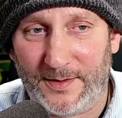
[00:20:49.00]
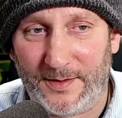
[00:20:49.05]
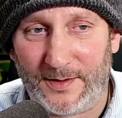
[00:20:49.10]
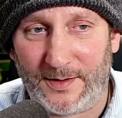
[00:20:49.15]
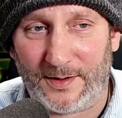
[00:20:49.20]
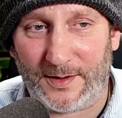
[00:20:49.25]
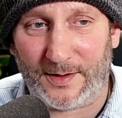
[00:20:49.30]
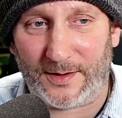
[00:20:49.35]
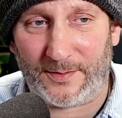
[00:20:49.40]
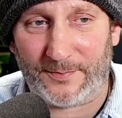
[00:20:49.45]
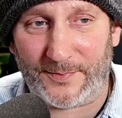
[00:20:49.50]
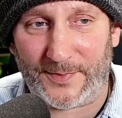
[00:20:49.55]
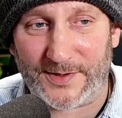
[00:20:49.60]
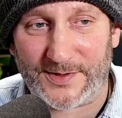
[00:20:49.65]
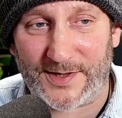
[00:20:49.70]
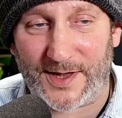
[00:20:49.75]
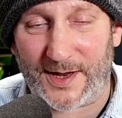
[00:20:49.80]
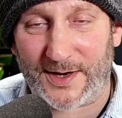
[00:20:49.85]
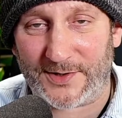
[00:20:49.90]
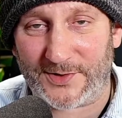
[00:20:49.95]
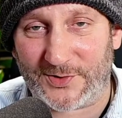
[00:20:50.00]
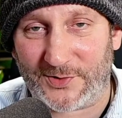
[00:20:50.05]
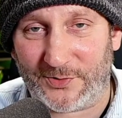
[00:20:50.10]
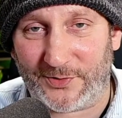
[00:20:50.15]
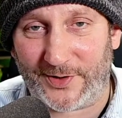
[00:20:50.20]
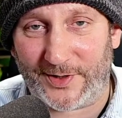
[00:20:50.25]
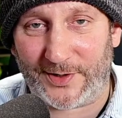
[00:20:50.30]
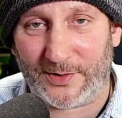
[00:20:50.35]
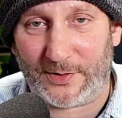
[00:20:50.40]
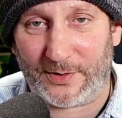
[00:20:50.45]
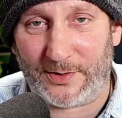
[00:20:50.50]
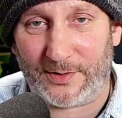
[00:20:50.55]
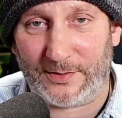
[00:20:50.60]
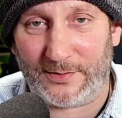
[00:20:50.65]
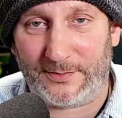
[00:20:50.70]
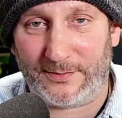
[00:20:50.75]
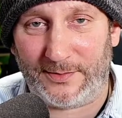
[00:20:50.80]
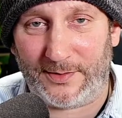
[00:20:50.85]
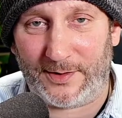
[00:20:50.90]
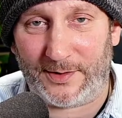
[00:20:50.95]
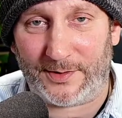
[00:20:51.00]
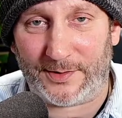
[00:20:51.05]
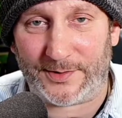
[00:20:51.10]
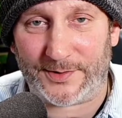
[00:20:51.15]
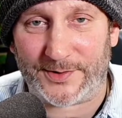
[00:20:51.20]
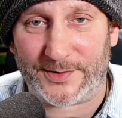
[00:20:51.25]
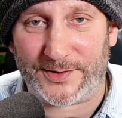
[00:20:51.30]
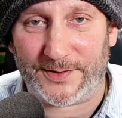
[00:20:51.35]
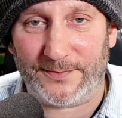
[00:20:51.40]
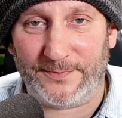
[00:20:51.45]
It's their story, not ours.